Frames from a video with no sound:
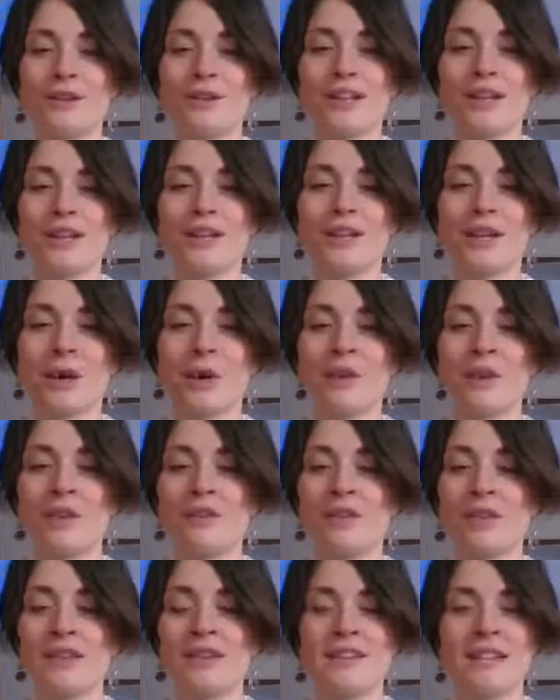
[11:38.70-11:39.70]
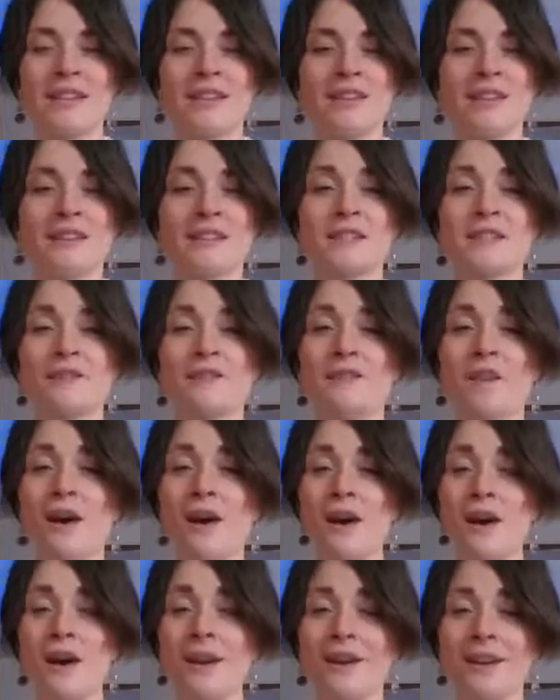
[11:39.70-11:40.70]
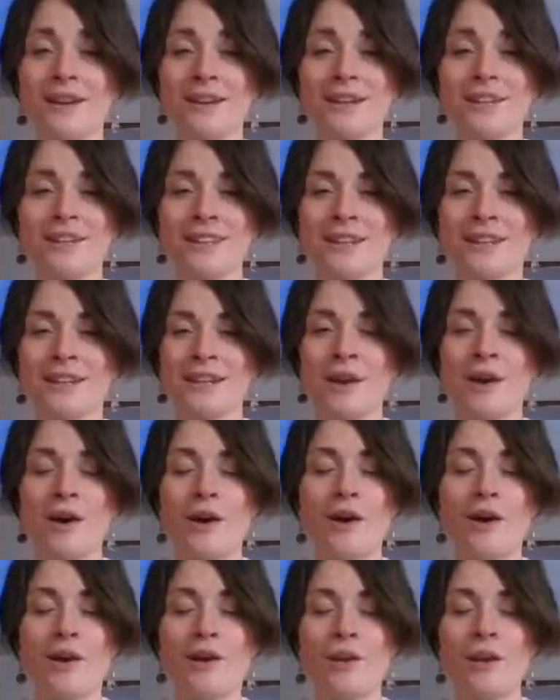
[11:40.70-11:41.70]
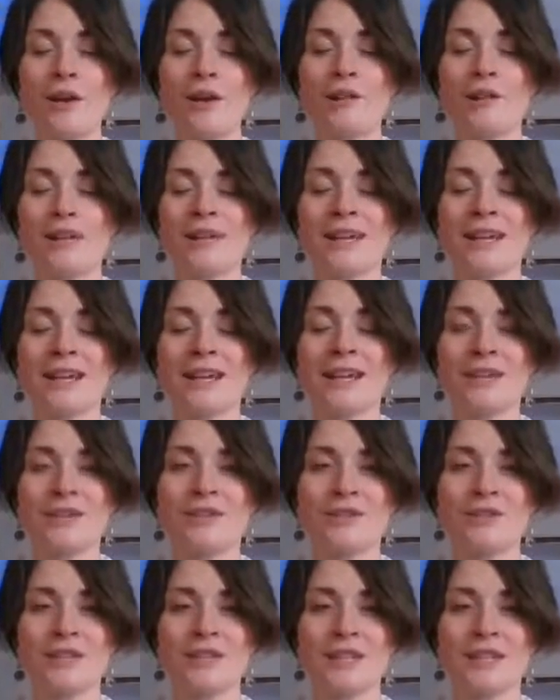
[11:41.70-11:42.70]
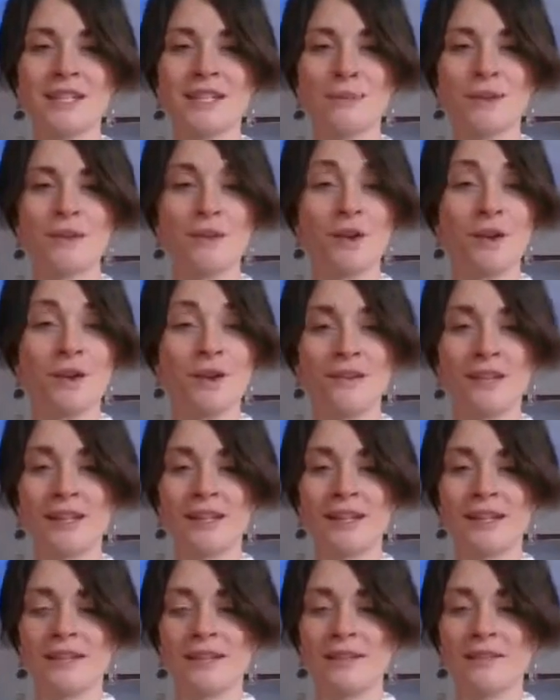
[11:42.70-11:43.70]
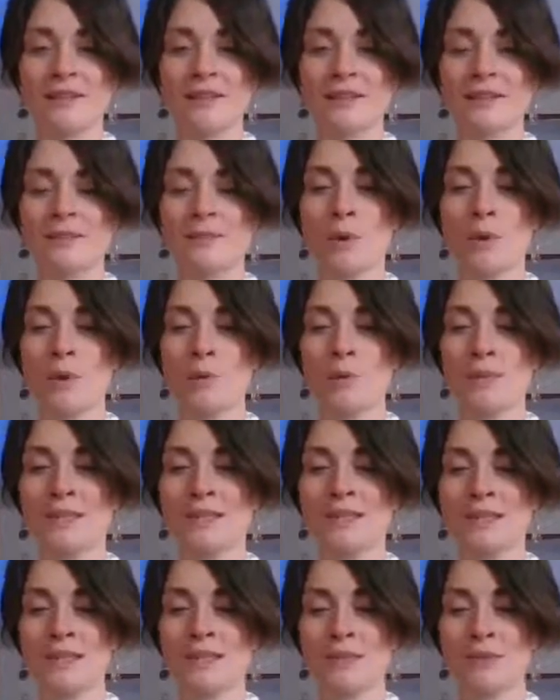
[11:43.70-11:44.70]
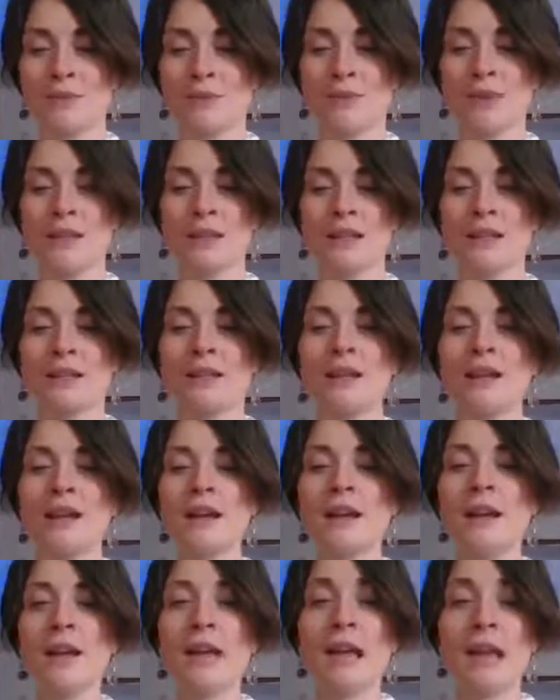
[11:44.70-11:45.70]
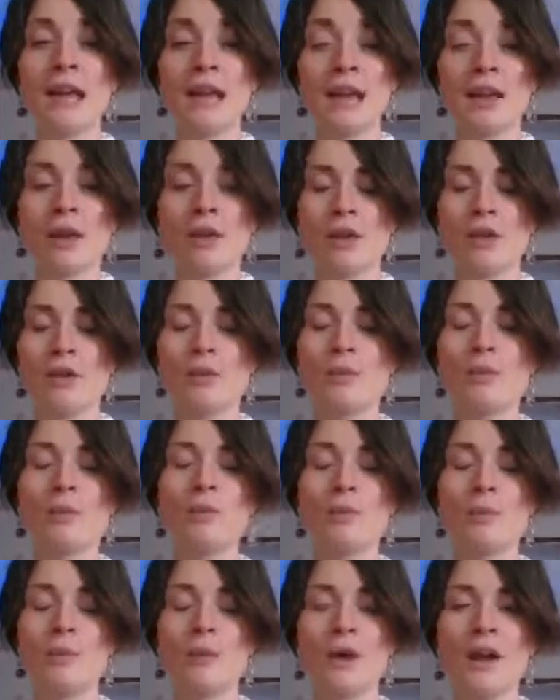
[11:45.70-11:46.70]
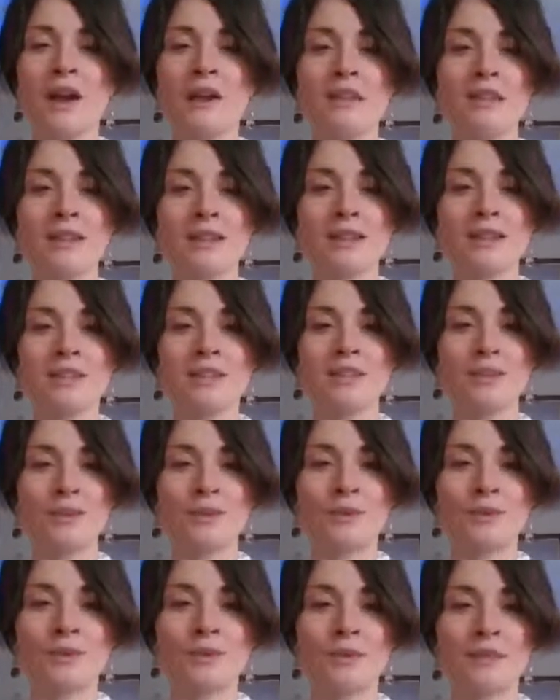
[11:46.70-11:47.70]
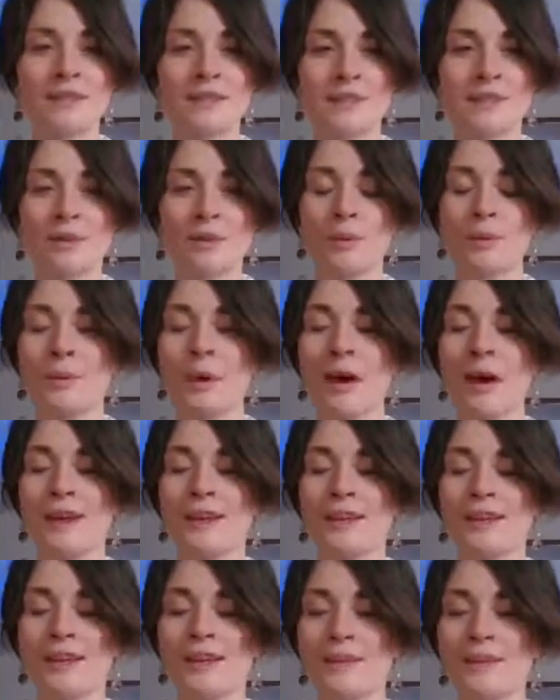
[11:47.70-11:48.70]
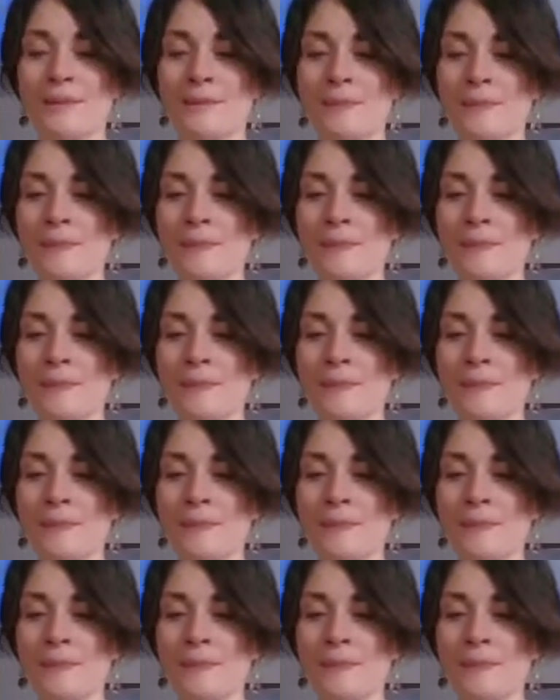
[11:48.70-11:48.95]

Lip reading: letting go of the day thus far, letting go of any energies which aren't needed in this moment as you really anchor through the breath into your physical body,